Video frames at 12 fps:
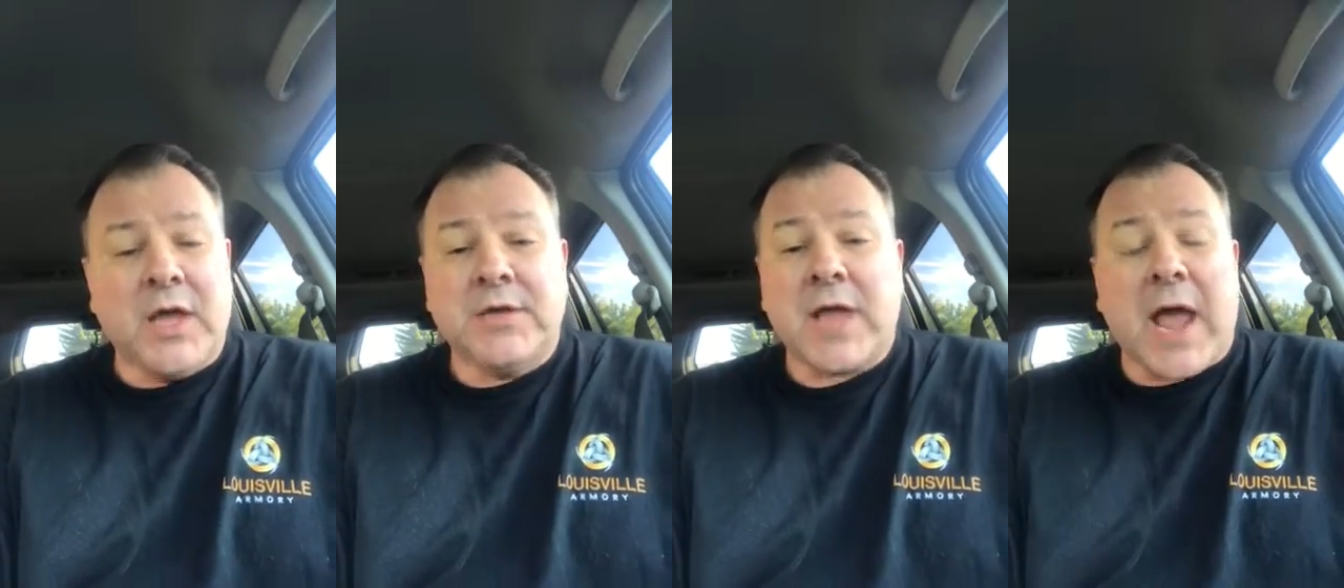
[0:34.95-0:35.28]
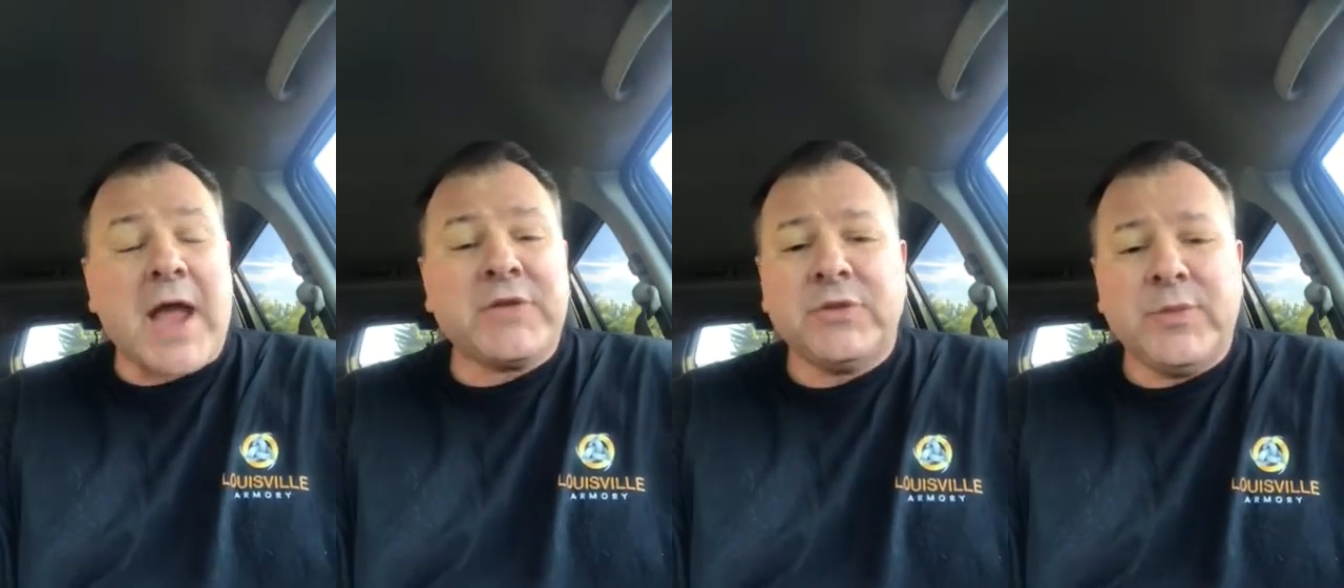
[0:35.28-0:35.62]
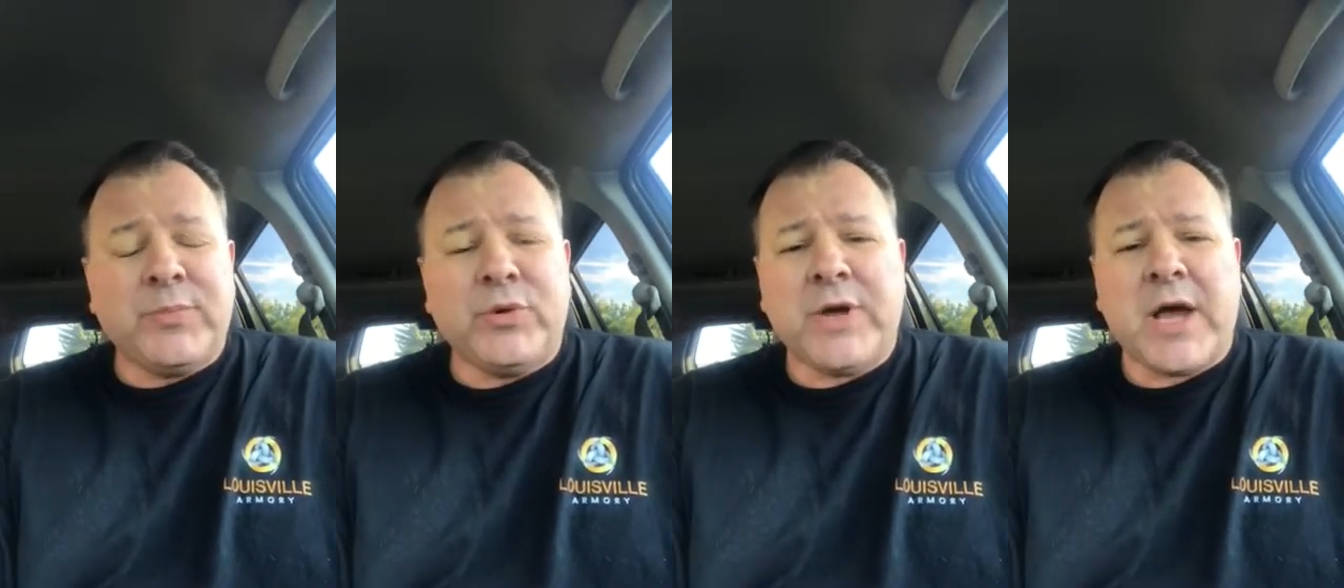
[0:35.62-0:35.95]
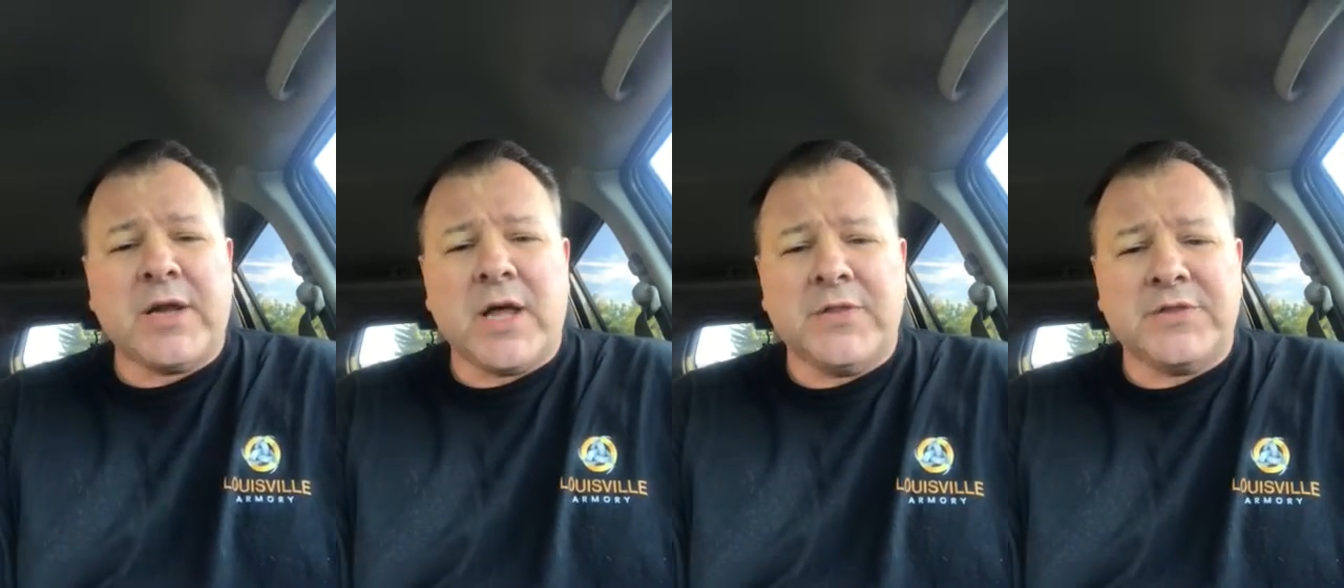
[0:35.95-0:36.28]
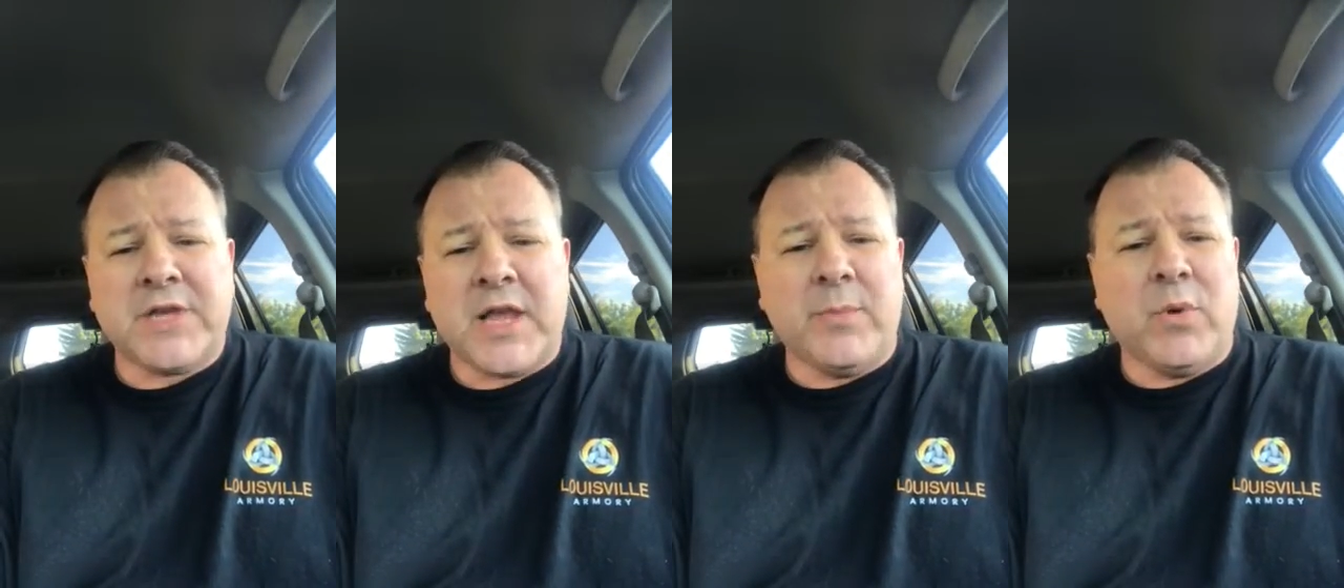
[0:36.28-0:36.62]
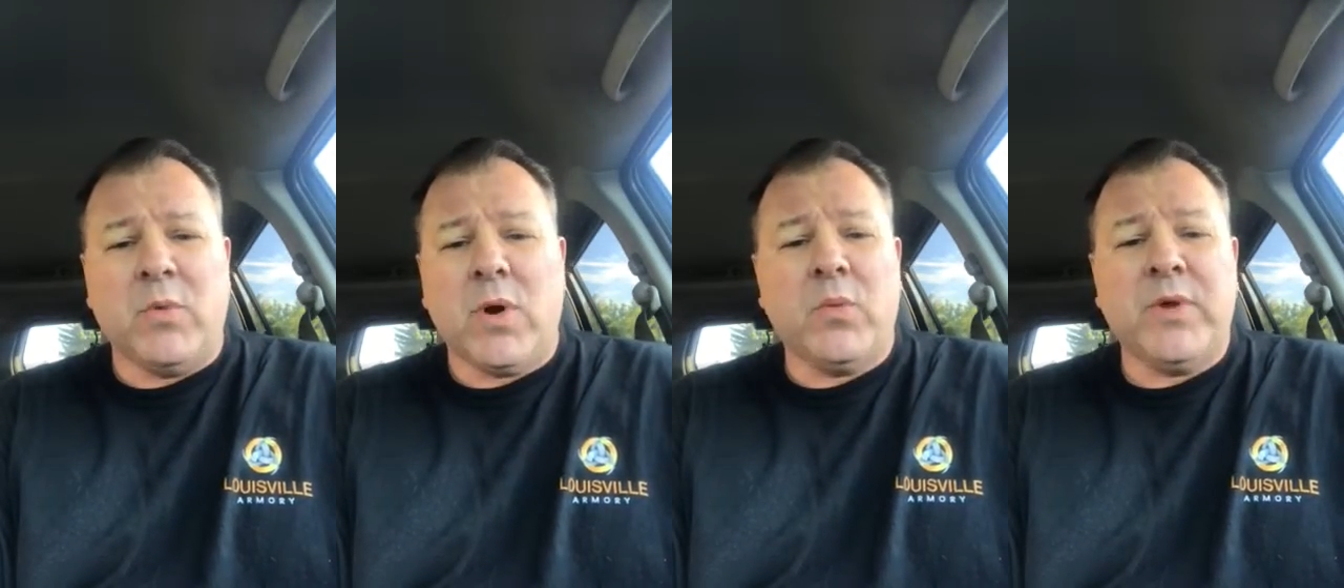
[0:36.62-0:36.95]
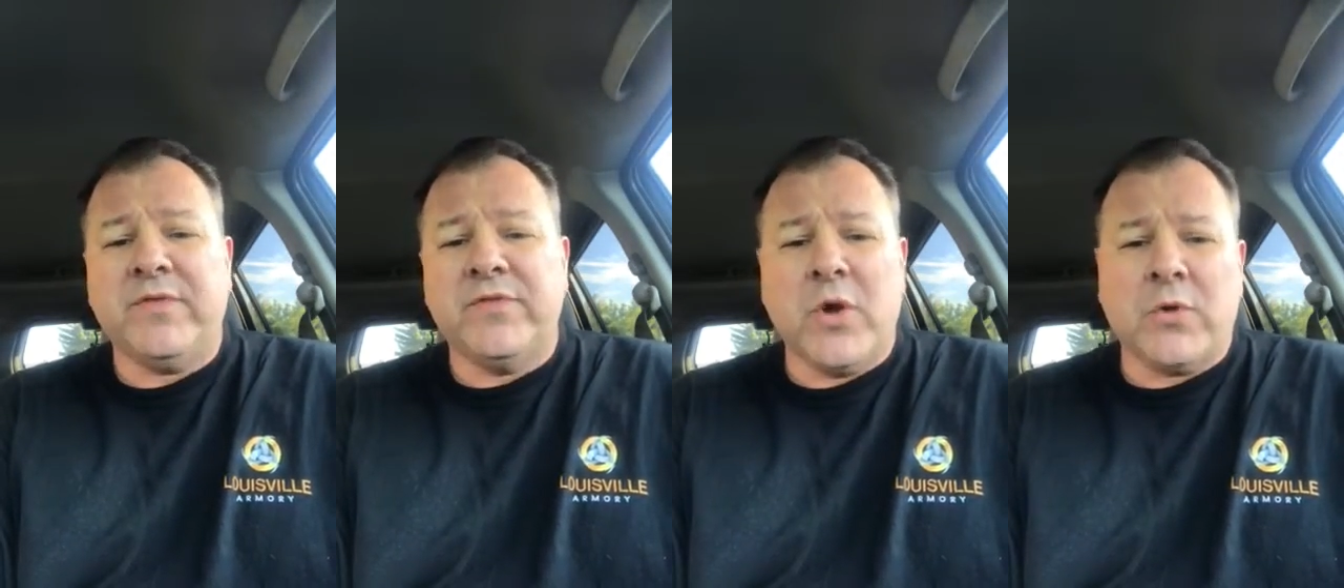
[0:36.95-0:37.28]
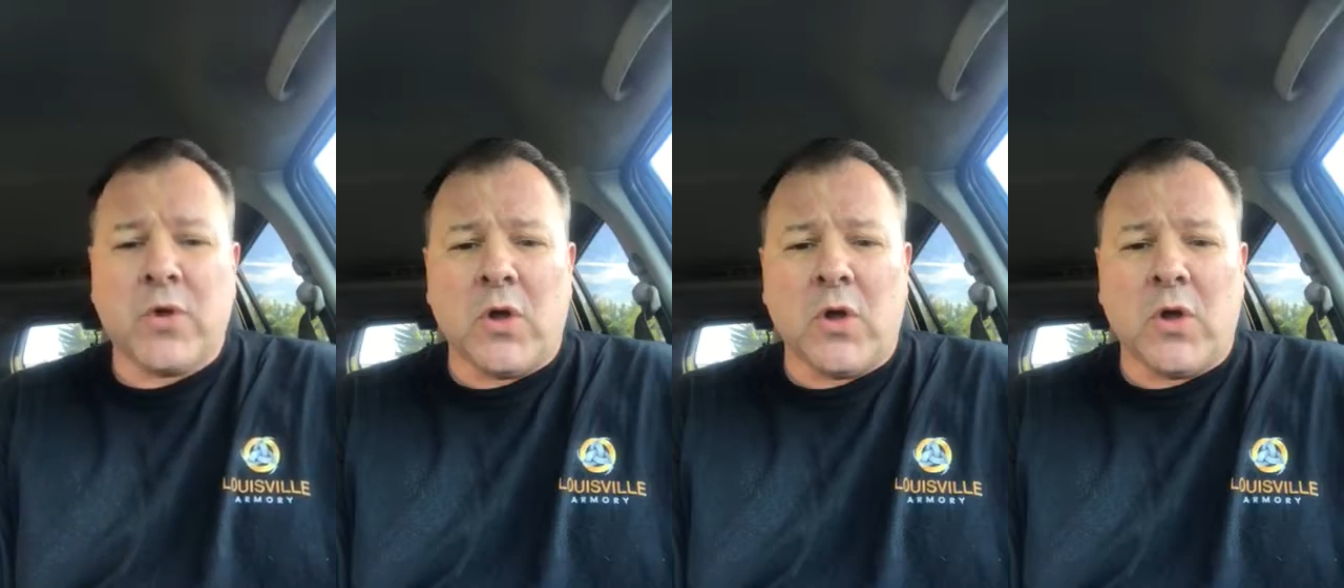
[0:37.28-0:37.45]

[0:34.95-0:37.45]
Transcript: to actually put out on the table what we've known